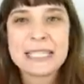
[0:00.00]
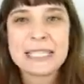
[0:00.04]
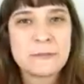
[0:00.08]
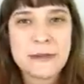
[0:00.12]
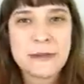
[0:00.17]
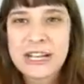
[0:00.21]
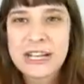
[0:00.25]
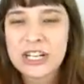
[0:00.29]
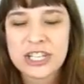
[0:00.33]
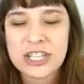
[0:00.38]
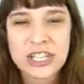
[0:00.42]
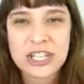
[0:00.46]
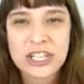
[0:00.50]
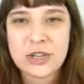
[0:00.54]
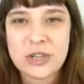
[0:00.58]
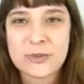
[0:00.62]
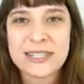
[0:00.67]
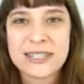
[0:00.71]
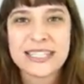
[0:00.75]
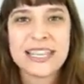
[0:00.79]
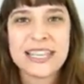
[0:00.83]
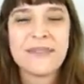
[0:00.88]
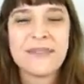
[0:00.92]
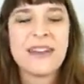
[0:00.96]
speech that she
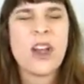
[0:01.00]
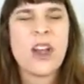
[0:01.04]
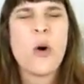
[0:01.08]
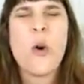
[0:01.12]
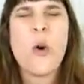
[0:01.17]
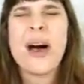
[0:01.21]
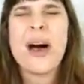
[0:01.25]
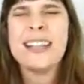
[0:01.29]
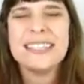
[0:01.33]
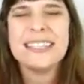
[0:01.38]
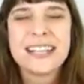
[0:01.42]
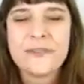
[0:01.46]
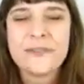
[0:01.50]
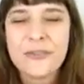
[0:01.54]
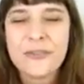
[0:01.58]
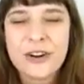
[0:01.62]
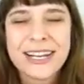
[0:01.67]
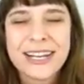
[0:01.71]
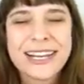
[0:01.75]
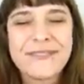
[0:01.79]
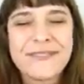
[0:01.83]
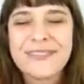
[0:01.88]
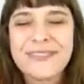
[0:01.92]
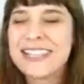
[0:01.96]
was giving, wanting
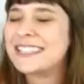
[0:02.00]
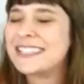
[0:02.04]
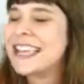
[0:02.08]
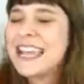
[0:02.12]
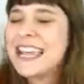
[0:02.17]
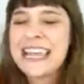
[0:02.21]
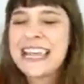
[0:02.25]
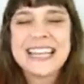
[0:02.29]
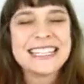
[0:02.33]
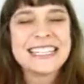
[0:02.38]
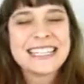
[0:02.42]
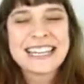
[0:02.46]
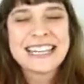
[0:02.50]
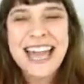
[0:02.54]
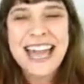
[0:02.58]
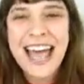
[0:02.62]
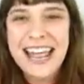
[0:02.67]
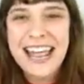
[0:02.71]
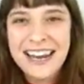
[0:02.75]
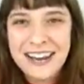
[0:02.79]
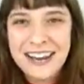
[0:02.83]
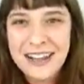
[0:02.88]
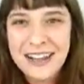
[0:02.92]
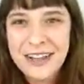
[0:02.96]
forgiveness, is
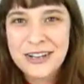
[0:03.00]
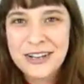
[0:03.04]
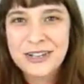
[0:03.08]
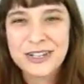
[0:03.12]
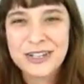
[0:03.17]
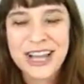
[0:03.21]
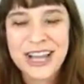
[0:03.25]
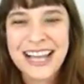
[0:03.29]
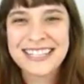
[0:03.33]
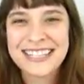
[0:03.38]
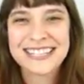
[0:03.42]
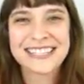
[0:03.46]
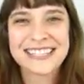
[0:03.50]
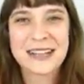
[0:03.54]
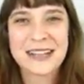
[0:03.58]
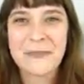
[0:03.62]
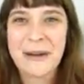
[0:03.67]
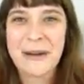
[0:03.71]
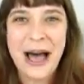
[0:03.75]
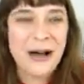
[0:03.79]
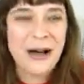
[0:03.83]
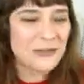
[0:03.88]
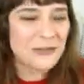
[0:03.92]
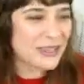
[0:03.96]
not just
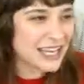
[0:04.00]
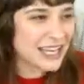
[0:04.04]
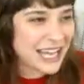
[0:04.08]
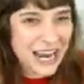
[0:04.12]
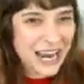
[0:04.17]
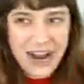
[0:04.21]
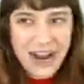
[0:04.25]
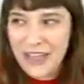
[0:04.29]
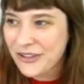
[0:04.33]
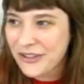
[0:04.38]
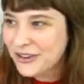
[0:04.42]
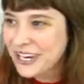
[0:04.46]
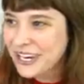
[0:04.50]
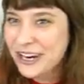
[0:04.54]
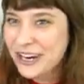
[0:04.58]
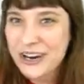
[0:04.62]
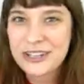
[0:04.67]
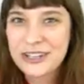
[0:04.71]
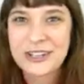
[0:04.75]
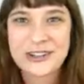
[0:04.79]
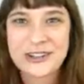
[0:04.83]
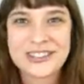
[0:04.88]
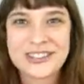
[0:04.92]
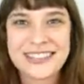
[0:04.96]
about the other
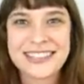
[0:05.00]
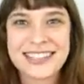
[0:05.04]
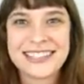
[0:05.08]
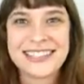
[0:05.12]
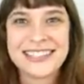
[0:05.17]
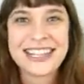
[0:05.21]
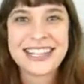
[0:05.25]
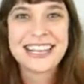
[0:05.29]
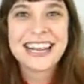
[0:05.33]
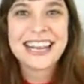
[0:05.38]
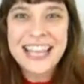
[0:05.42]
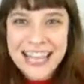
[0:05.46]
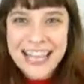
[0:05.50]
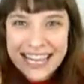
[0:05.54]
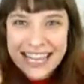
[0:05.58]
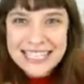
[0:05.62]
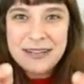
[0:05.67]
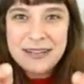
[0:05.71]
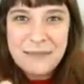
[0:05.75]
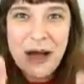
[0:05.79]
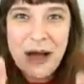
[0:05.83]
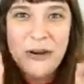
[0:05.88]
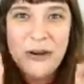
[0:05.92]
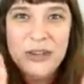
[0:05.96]
characters in the scene.
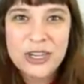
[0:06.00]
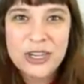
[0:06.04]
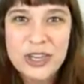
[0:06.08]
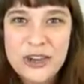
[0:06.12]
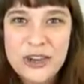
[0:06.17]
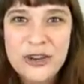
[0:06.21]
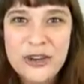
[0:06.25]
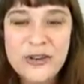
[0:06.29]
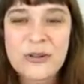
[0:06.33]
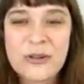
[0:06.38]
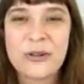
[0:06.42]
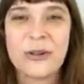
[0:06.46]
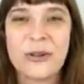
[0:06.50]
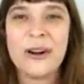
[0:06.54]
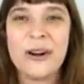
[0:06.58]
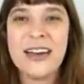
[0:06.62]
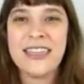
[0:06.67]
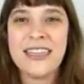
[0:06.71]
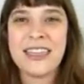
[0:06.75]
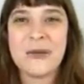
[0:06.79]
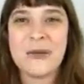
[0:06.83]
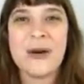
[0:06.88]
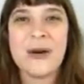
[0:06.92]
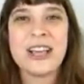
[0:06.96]
It's about you.
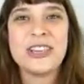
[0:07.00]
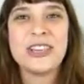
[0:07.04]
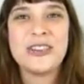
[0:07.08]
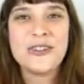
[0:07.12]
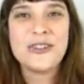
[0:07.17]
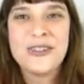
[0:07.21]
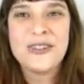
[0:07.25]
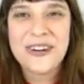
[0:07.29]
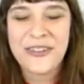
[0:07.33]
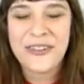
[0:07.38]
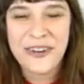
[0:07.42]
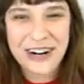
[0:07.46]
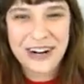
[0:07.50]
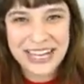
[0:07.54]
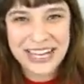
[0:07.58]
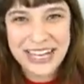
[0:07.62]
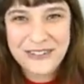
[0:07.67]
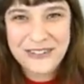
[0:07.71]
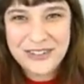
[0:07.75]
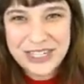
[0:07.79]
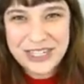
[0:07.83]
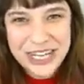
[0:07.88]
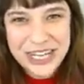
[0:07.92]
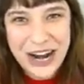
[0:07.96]
They want you to
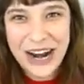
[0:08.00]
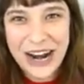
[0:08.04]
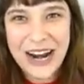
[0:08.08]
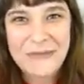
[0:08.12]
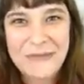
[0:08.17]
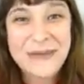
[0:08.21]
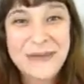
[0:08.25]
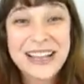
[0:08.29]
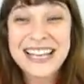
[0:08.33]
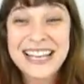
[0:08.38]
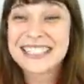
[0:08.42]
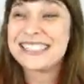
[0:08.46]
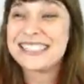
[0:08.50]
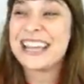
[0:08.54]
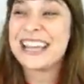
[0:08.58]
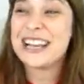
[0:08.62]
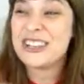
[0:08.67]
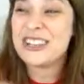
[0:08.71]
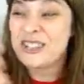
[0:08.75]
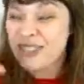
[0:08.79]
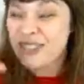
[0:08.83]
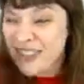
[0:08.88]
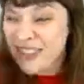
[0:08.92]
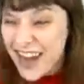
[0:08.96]
forgive Sharon because
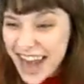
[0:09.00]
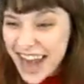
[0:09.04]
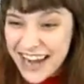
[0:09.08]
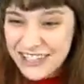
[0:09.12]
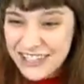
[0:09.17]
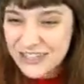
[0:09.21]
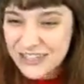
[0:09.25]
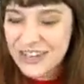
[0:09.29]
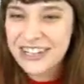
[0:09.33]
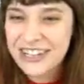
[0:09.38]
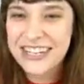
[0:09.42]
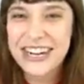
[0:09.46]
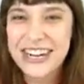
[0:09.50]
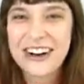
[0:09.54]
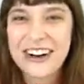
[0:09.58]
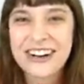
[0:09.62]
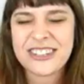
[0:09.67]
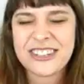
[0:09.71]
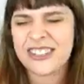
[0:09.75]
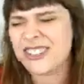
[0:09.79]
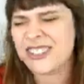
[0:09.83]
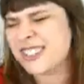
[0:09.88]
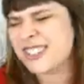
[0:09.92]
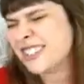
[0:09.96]
they dragged her
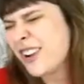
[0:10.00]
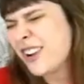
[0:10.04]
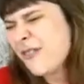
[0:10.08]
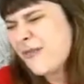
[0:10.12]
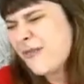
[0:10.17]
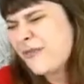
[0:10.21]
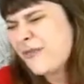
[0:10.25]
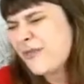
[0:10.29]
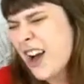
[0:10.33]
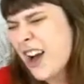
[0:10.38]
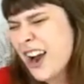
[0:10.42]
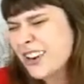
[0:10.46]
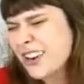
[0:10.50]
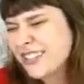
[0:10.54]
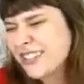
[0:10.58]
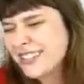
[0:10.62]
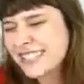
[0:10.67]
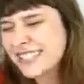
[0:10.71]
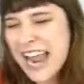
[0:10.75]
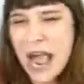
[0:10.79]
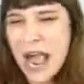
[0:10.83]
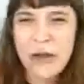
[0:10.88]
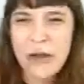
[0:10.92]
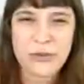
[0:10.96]
character so far
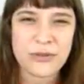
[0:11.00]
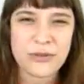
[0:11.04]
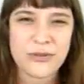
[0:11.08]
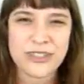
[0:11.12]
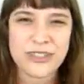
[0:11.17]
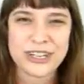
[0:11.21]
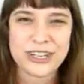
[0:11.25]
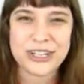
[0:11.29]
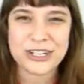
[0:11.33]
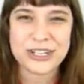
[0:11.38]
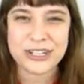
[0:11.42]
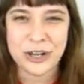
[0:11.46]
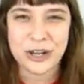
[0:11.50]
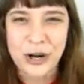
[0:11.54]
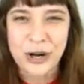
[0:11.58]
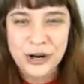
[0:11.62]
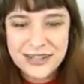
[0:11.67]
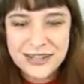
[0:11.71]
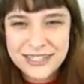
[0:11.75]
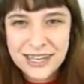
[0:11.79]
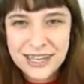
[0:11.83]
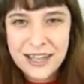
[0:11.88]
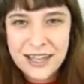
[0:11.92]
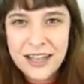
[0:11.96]
down through the
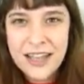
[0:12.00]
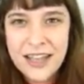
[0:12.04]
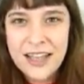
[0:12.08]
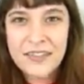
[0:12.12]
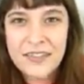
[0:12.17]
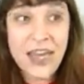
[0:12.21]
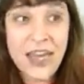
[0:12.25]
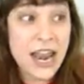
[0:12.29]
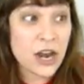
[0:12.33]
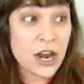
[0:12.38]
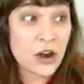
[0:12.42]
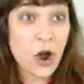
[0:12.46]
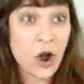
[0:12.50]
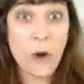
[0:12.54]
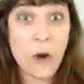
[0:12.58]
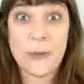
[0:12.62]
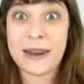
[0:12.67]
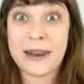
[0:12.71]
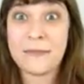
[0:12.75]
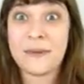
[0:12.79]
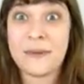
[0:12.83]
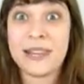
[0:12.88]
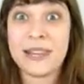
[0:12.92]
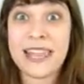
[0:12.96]
dirt that
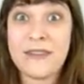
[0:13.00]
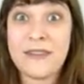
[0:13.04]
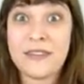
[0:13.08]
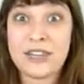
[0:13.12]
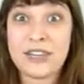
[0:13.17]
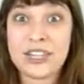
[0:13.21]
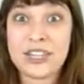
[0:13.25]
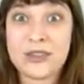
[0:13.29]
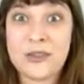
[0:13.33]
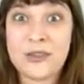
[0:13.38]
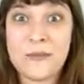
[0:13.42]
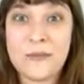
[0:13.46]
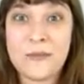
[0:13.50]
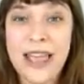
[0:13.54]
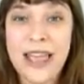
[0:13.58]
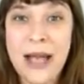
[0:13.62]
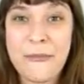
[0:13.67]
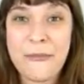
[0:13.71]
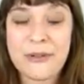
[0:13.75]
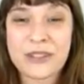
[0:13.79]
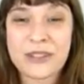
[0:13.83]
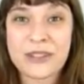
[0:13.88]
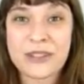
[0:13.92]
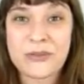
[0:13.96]
nobody believed that she would be
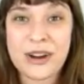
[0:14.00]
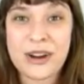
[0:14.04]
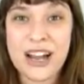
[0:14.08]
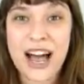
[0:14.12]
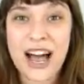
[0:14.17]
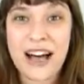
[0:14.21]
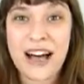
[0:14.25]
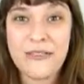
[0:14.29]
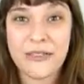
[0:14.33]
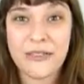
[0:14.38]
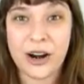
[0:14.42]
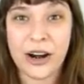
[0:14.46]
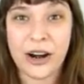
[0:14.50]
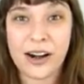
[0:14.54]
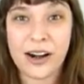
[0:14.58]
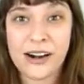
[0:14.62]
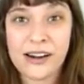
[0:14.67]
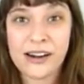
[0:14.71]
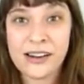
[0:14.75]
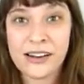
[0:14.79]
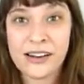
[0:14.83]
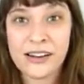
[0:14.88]
able to recover.